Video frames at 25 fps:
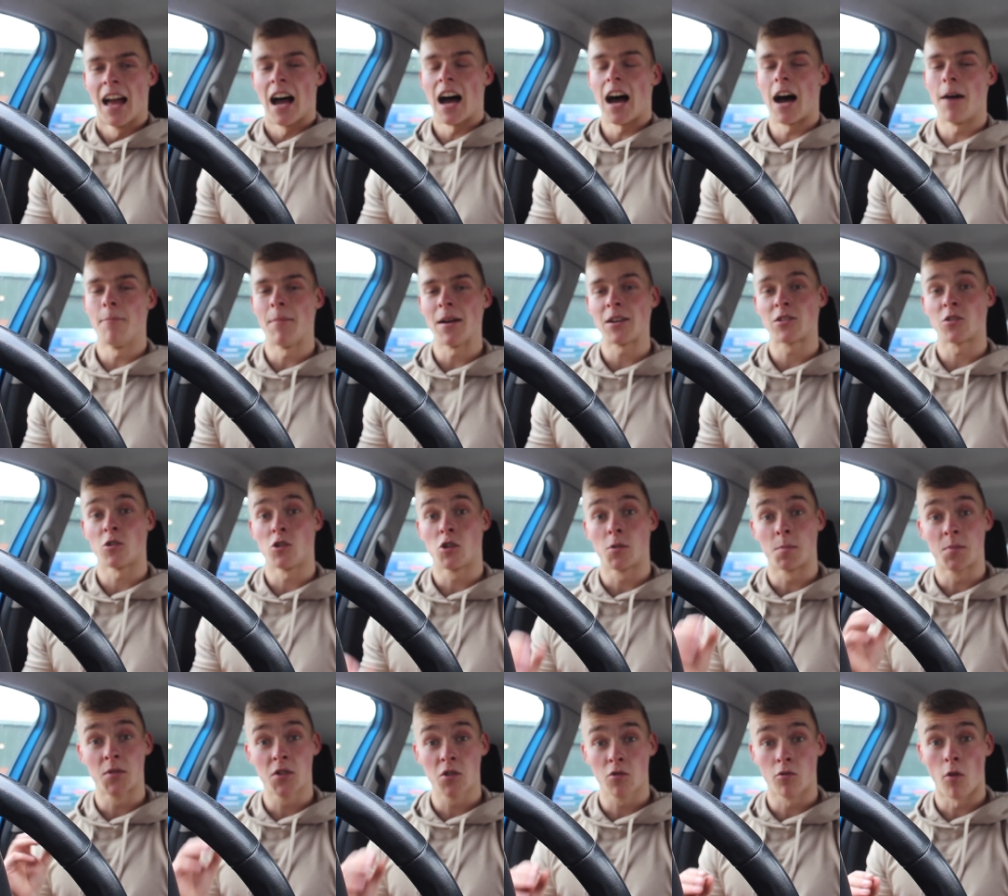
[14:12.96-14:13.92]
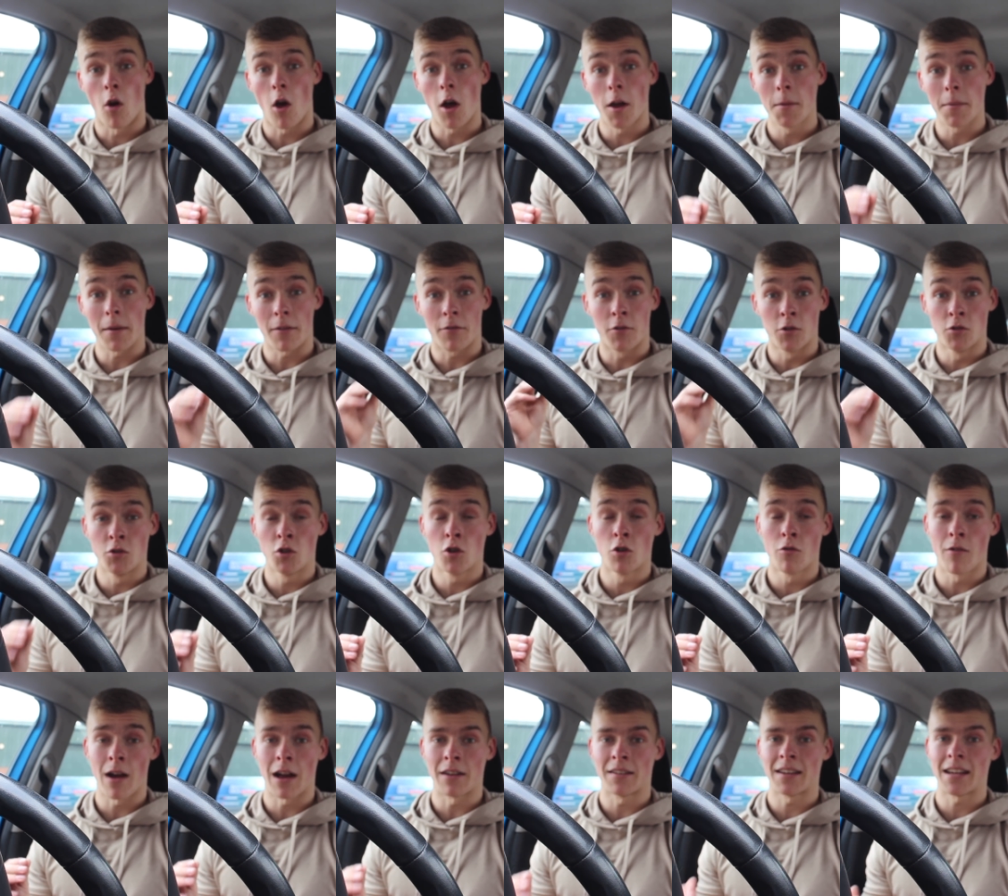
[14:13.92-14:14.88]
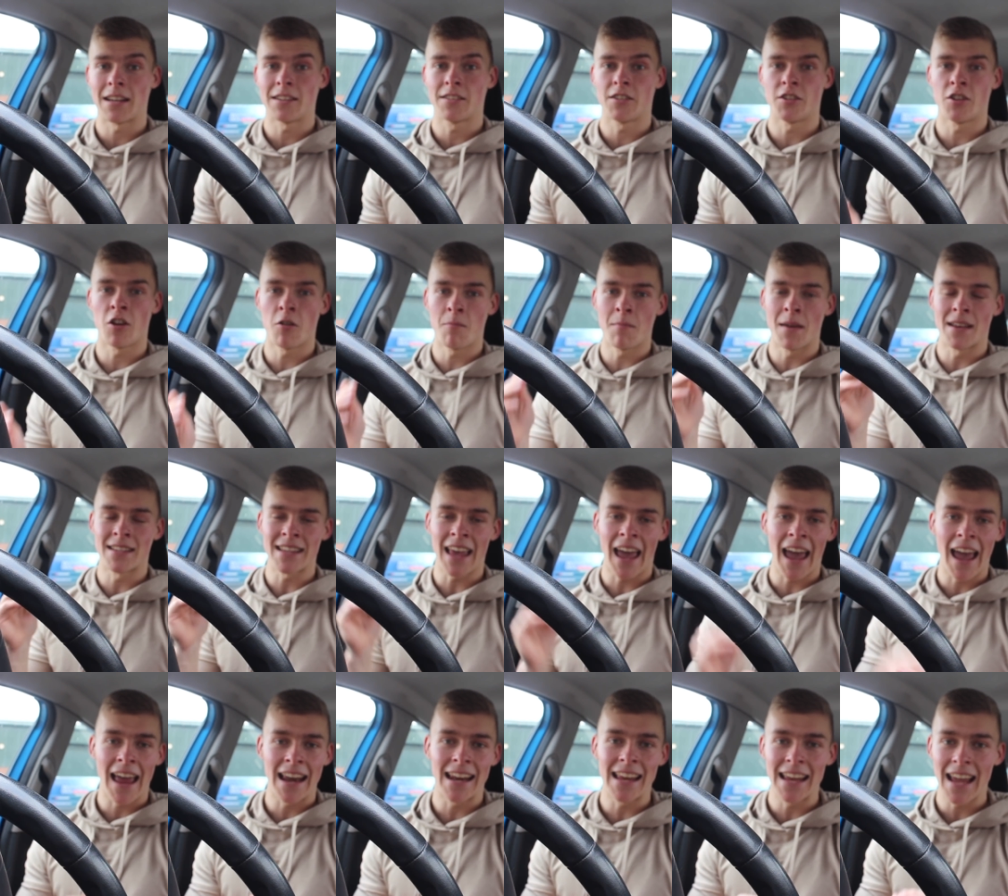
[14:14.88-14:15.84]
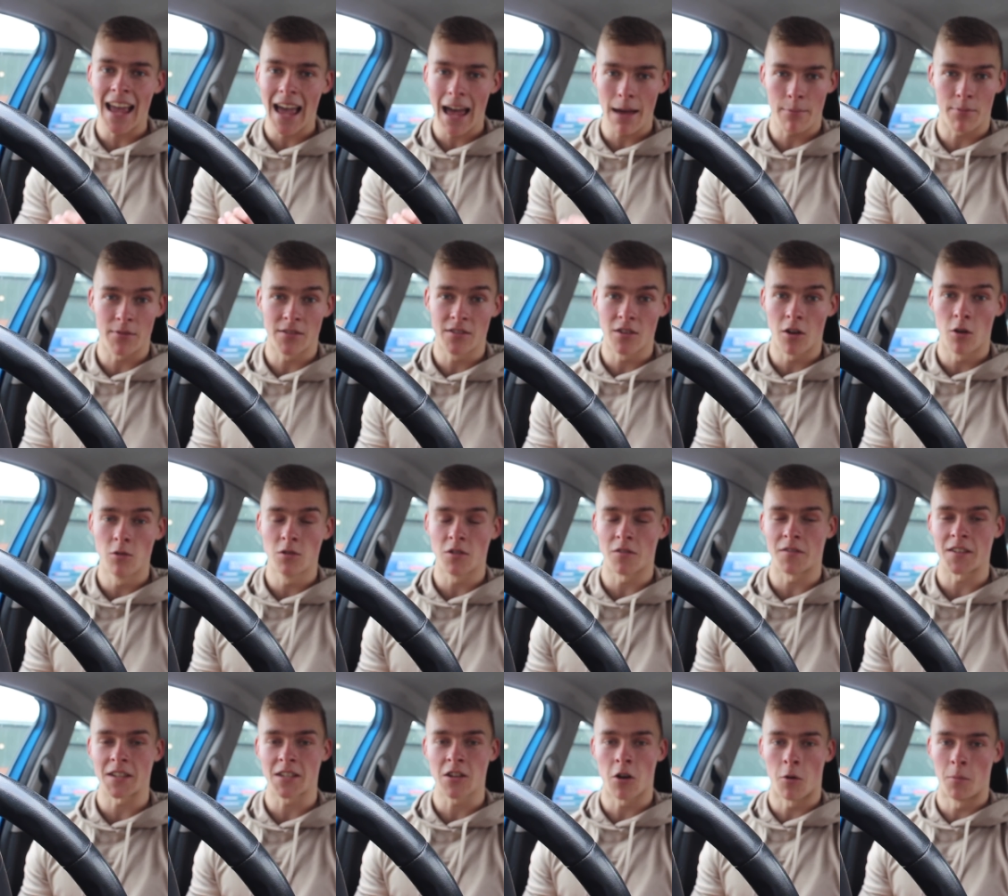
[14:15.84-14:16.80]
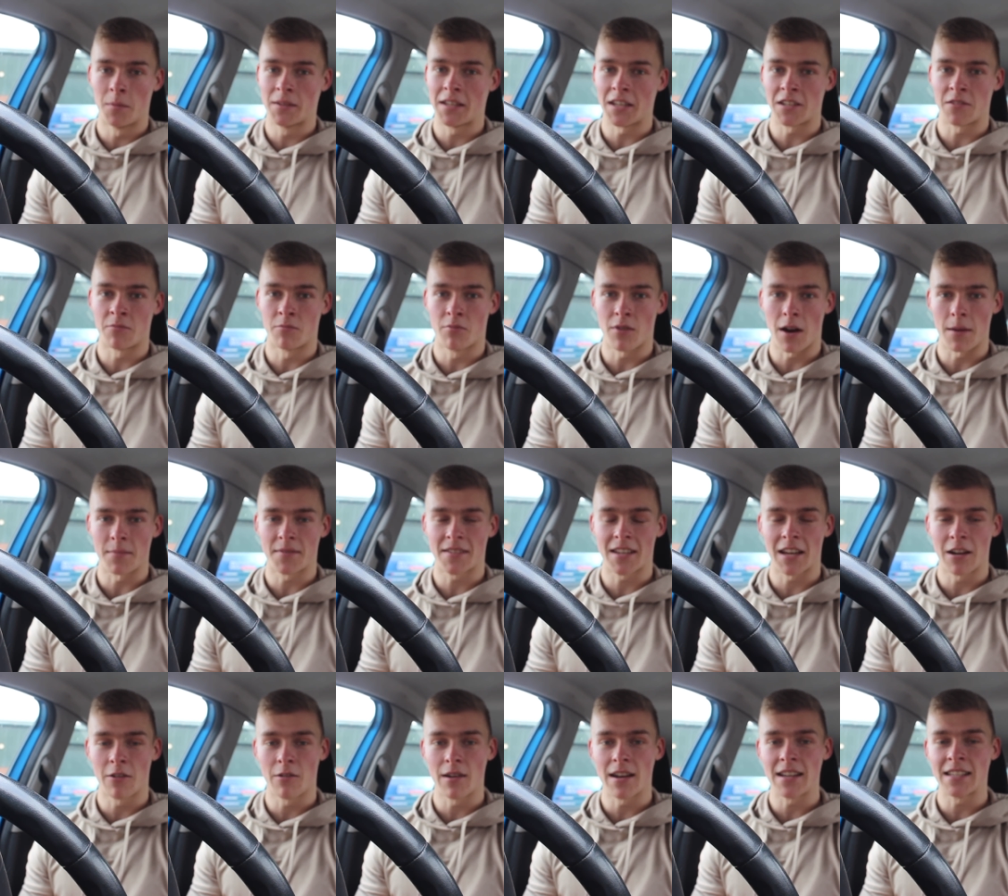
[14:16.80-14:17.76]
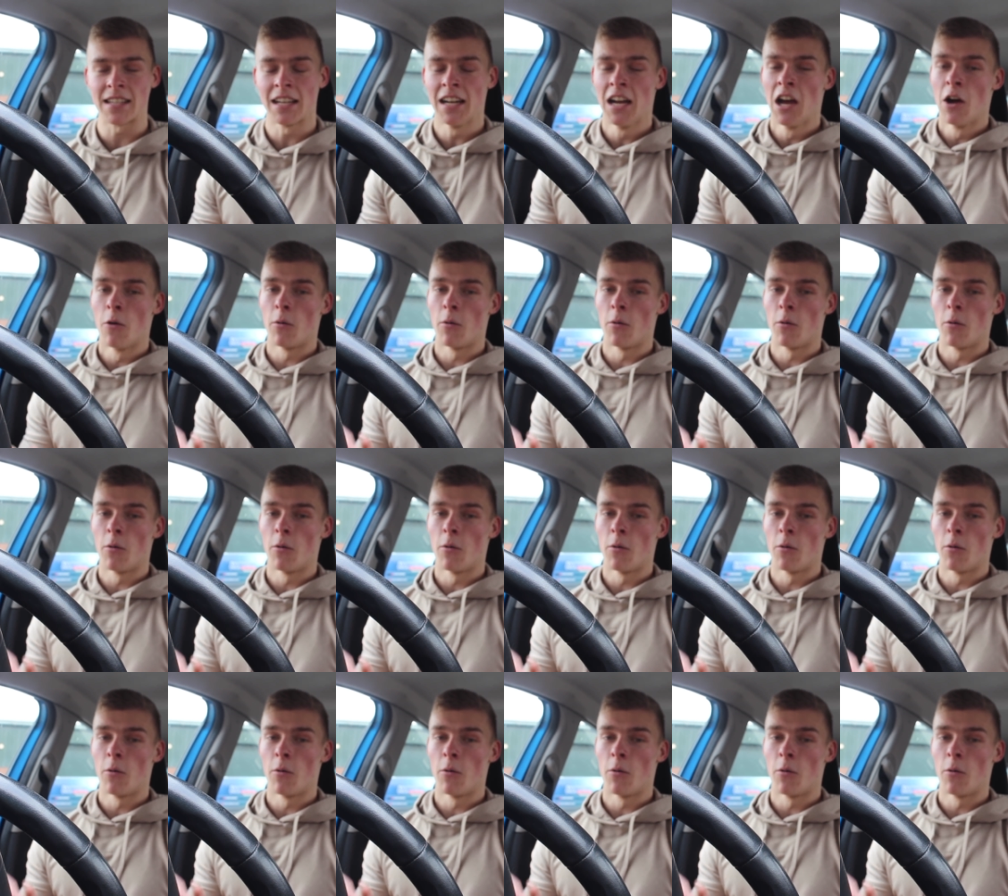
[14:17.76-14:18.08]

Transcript: Uh, make sure you subscribe if you're new around here so you don't miss any episodes of this competition prep series.